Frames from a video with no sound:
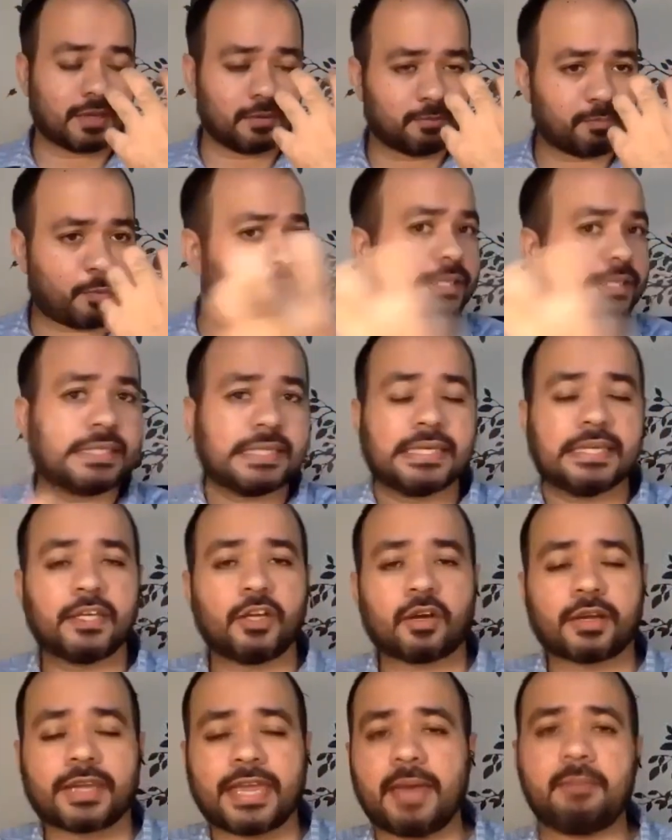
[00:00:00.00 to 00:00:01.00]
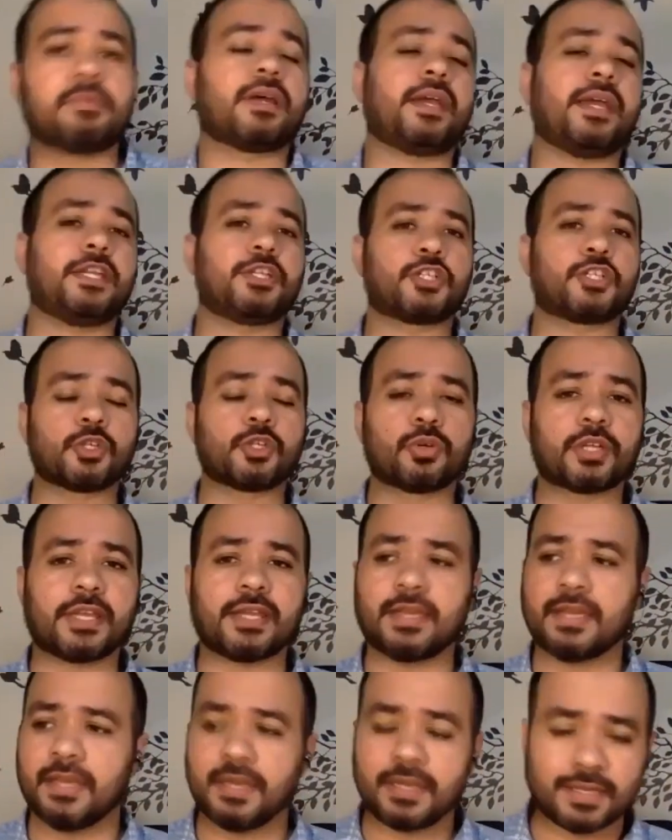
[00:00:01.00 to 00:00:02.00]
pointing your camera and
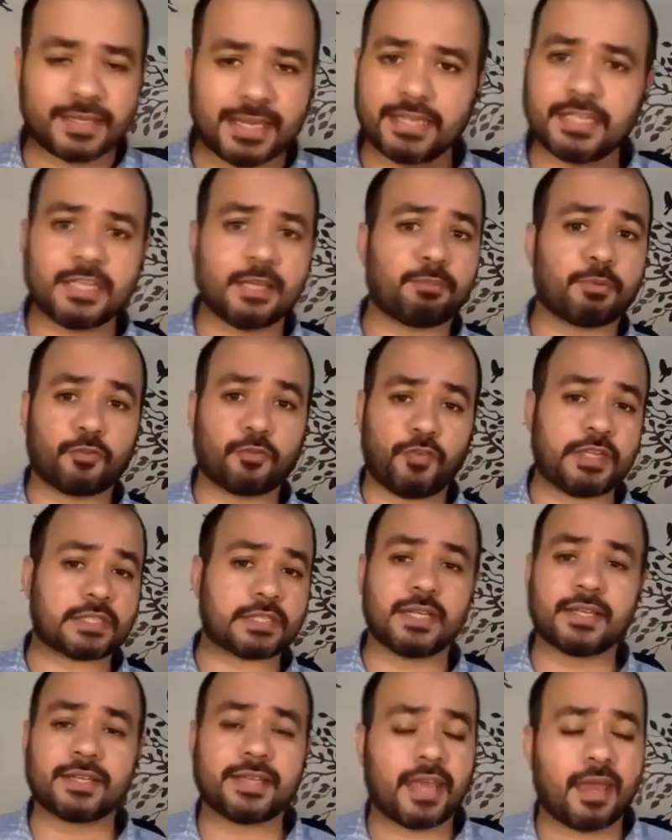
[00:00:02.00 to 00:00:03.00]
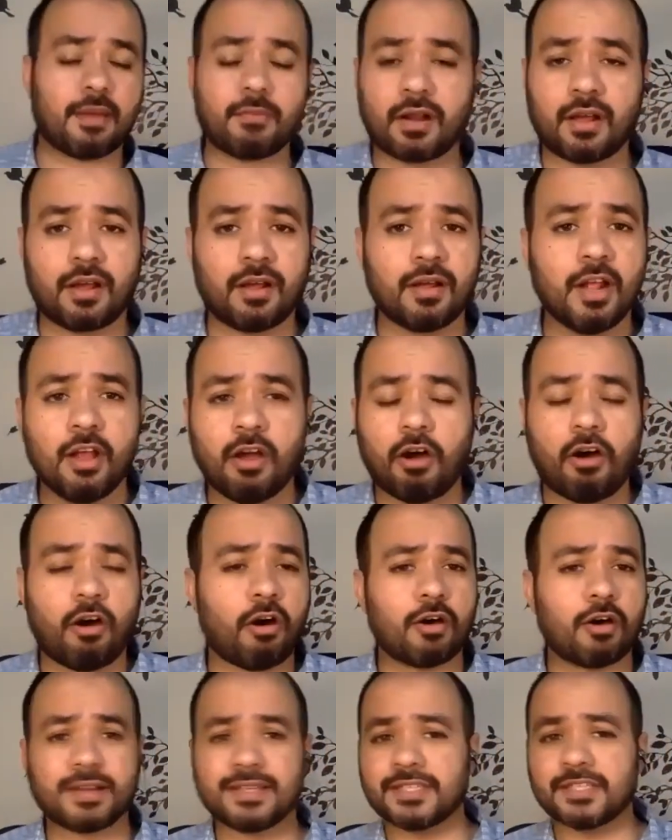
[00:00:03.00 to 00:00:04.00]
shooting, getting a professional camera,
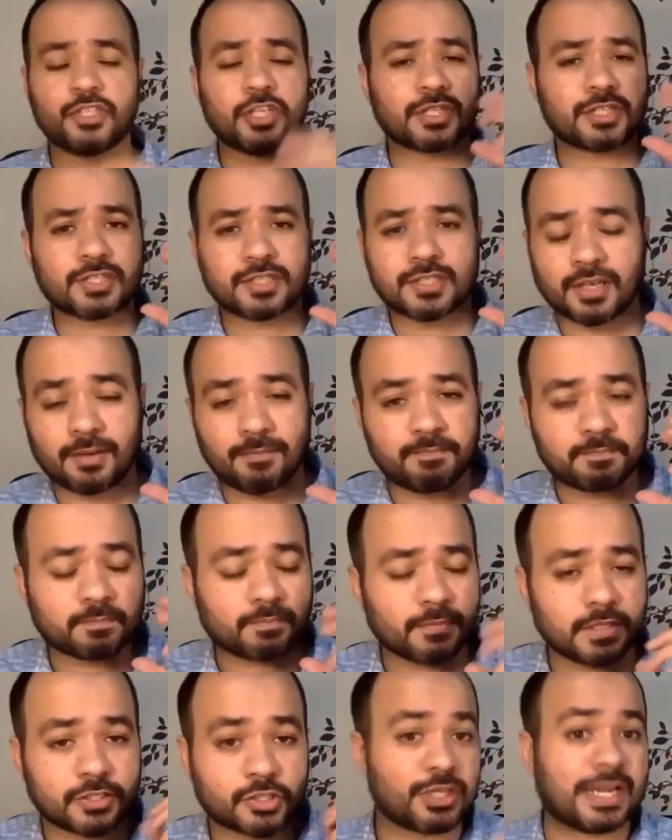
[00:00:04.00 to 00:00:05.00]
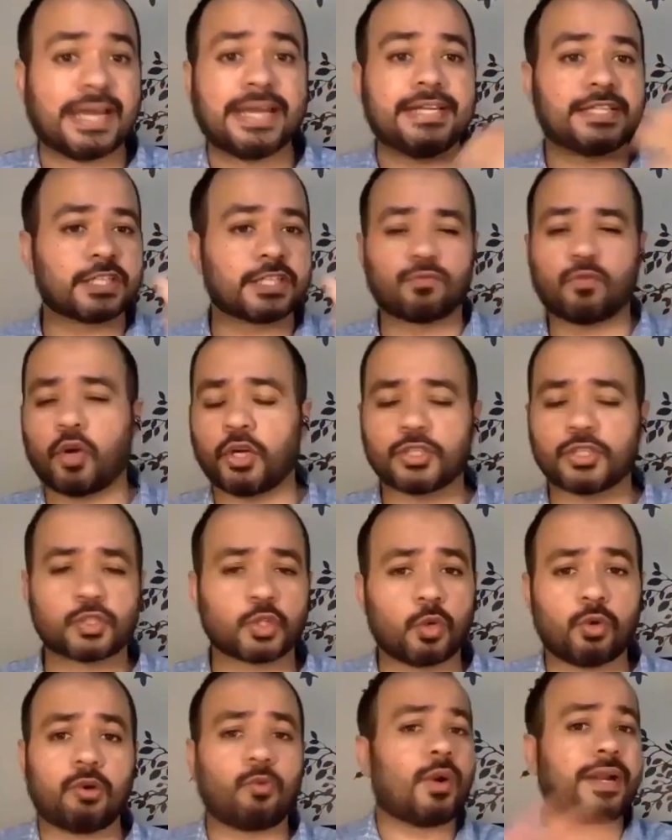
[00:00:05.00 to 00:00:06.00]
or is it just slides and
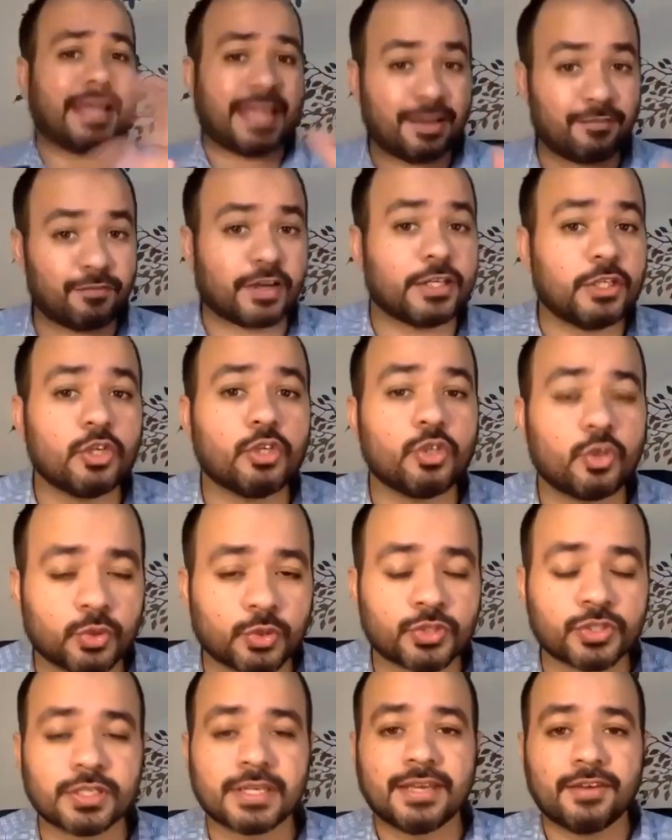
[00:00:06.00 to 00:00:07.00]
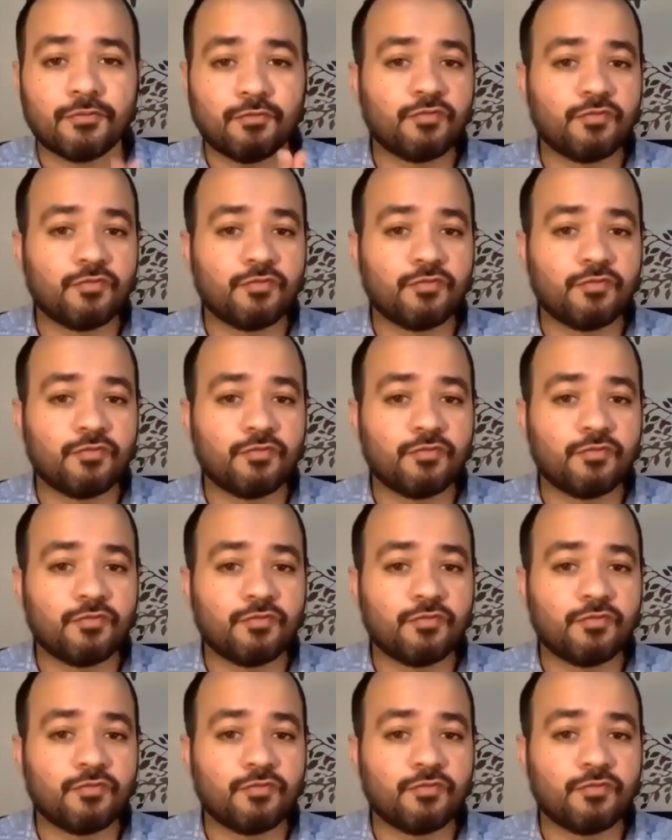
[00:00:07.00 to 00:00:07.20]
voiceover, whatever you use,